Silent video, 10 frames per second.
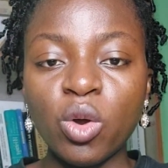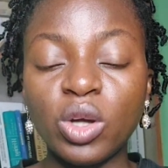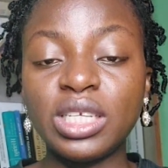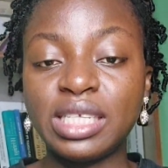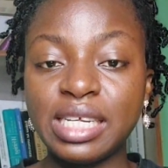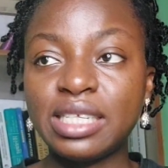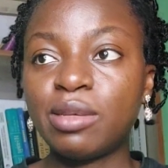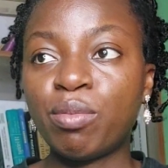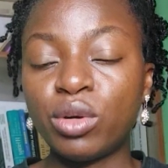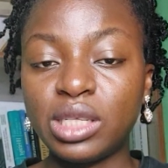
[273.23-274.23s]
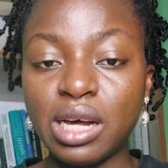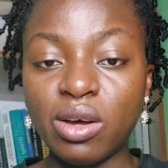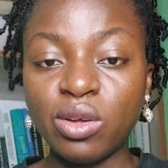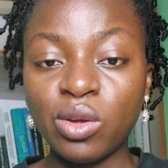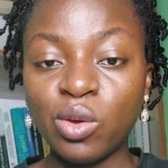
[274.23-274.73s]
on the CAC
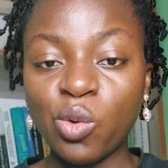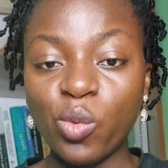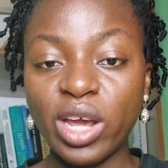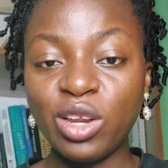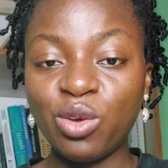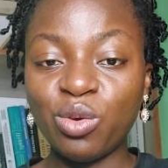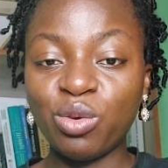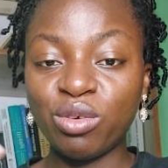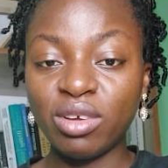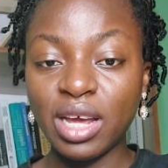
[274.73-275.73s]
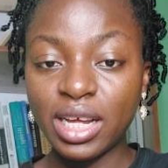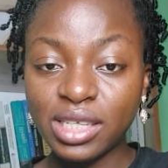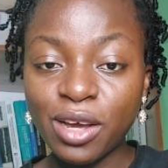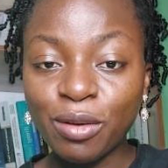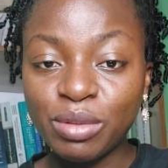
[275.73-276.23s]
portal, when you
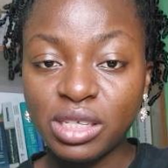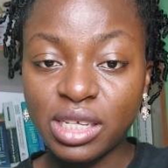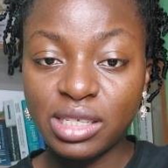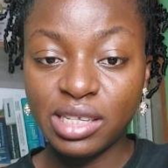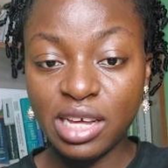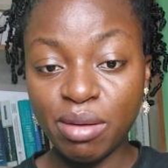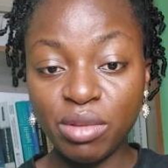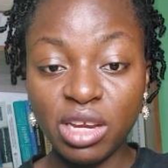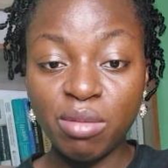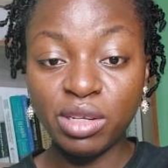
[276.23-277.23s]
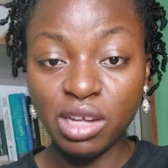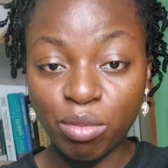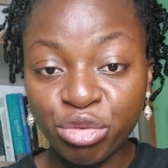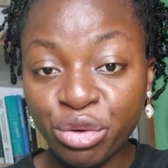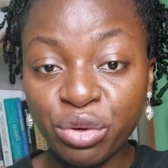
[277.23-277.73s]
enter your business name, the name is
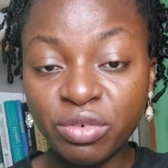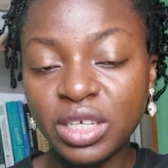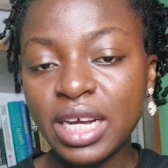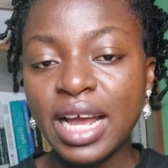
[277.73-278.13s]
approved,